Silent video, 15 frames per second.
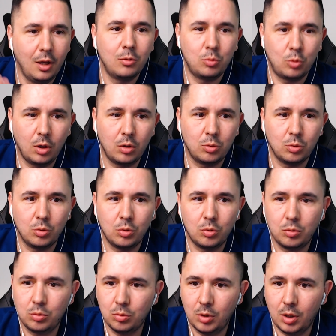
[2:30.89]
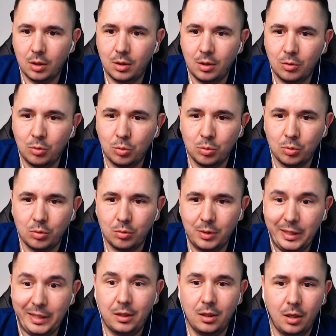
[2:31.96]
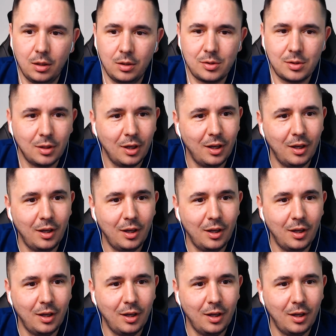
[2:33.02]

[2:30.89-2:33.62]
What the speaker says: try to get into details.